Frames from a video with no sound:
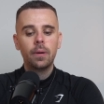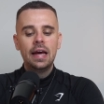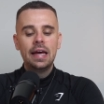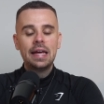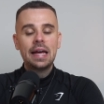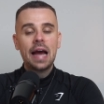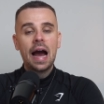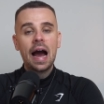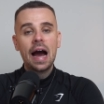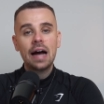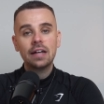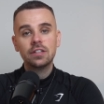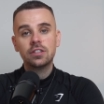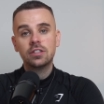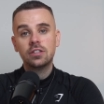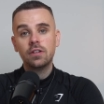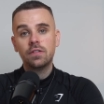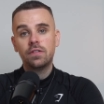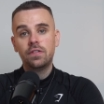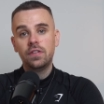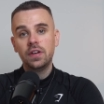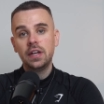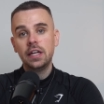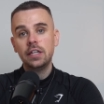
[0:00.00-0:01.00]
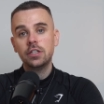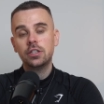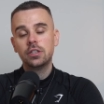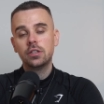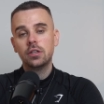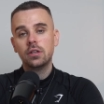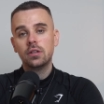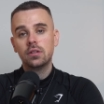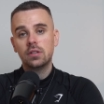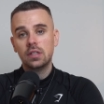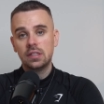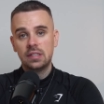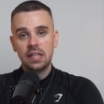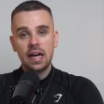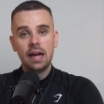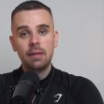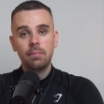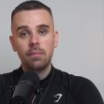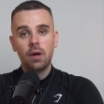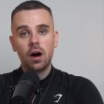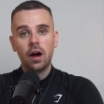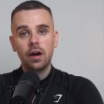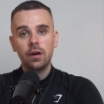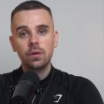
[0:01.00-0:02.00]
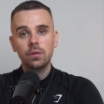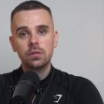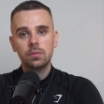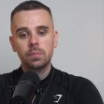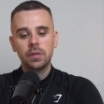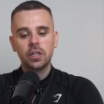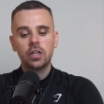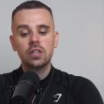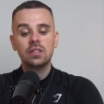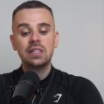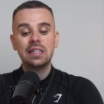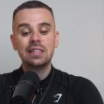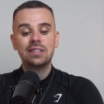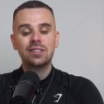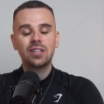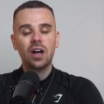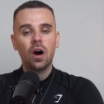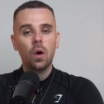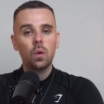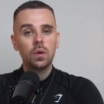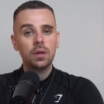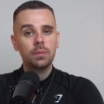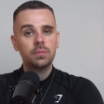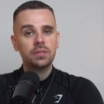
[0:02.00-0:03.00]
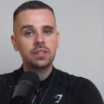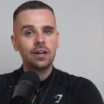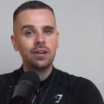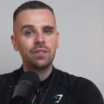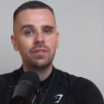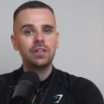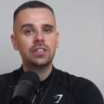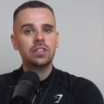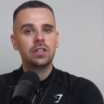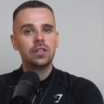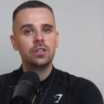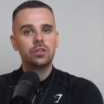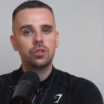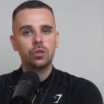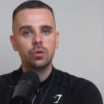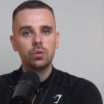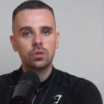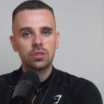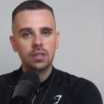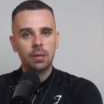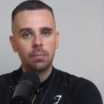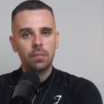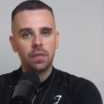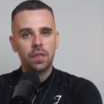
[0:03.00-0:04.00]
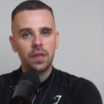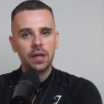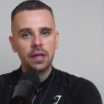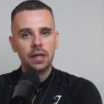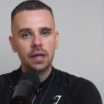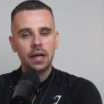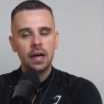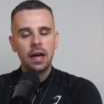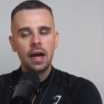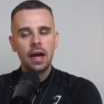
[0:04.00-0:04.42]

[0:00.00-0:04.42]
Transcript: he has to finish the 10 miles because he's told himself he's going to do something.